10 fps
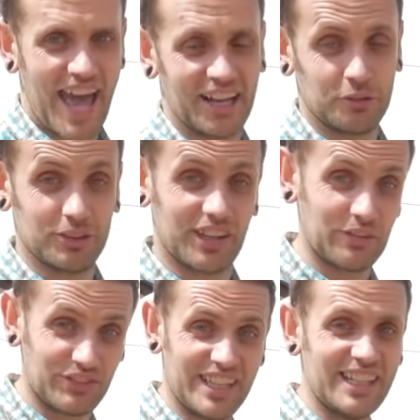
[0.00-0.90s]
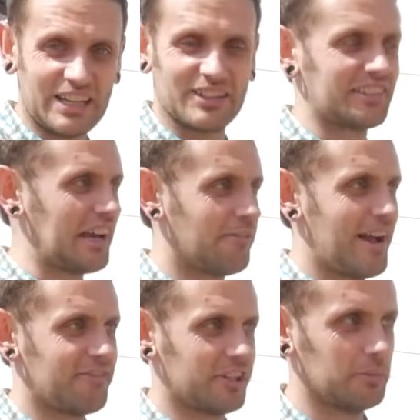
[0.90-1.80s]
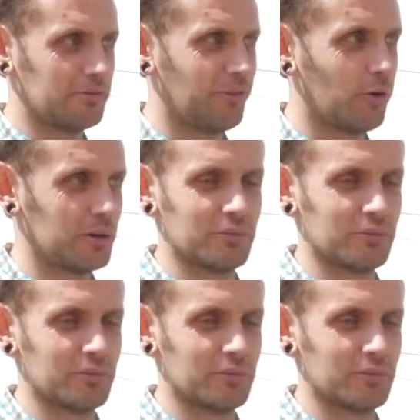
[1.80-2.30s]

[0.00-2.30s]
hatch, which I've seen here in South Africa before